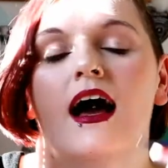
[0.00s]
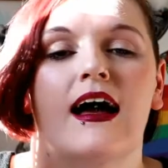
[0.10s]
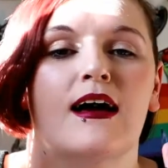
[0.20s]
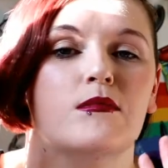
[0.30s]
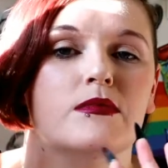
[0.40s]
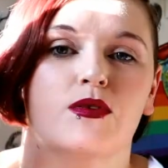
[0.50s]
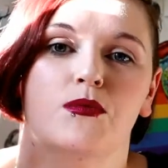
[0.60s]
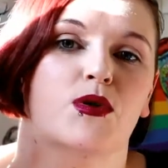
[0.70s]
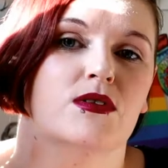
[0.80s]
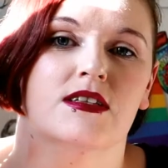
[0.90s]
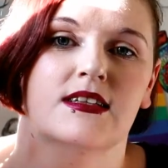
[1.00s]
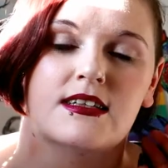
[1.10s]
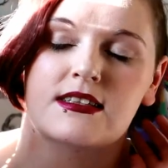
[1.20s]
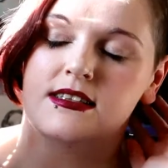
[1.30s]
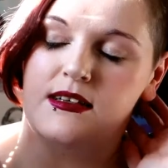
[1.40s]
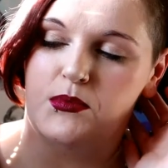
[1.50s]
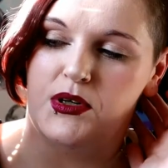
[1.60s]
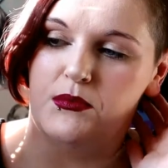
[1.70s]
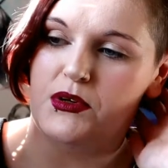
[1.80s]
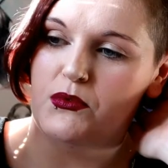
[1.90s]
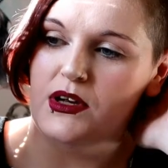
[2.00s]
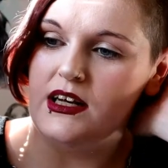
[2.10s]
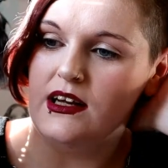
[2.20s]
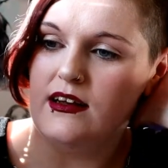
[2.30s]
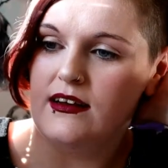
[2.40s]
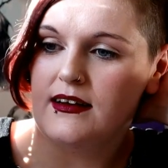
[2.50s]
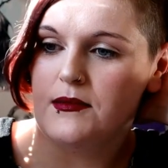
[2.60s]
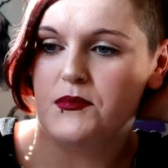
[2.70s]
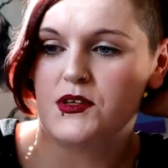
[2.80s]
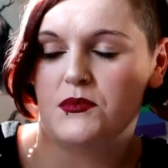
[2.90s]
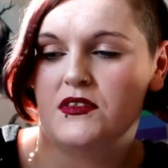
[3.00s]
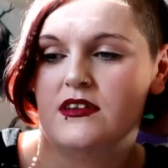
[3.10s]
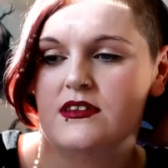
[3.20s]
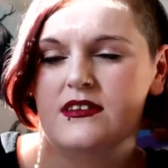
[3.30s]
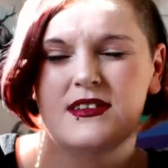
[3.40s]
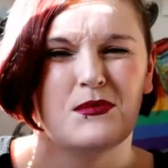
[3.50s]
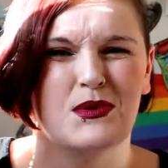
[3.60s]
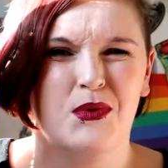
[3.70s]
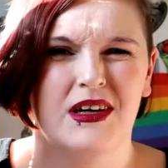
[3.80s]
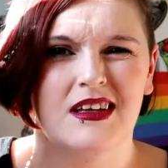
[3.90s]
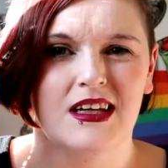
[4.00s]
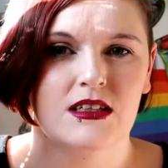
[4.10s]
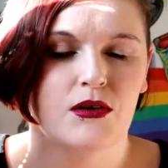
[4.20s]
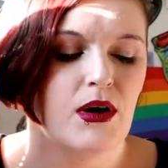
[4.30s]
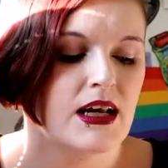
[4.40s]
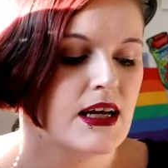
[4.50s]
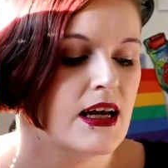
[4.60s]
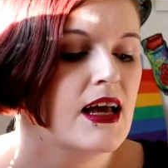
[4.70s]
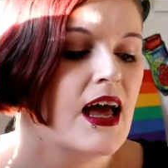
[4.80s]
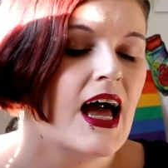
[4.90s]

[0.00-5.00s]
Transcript: Um, so I posted this about me reading um, some of this and some of the weird things I read in it